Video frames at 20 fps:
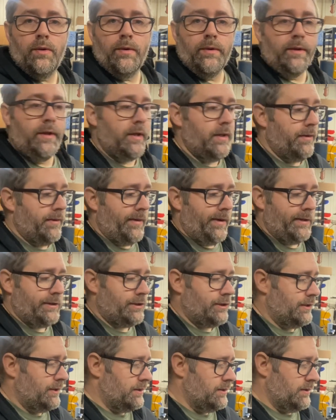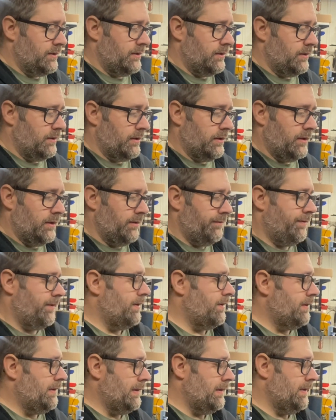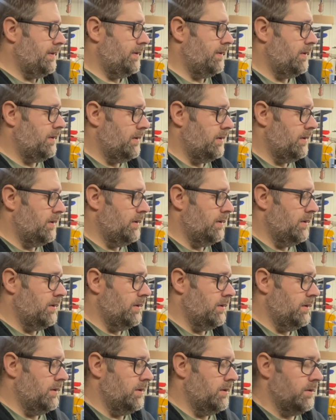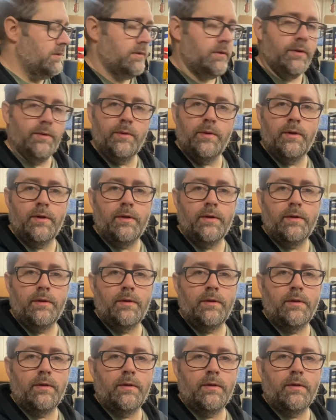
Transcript: any questions, if you're doing a